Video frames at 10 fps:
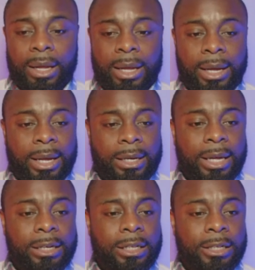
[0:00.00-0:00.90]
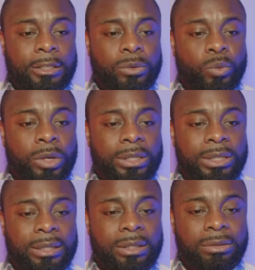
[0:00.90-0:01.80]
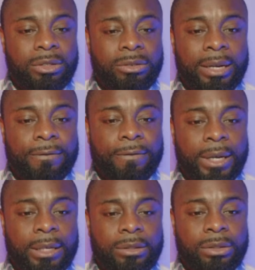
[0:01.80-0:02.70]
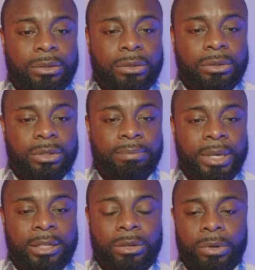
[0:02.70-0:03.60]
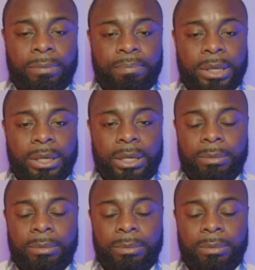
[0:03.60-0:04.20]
And Helene Swan says a direct flight to Jamaica would be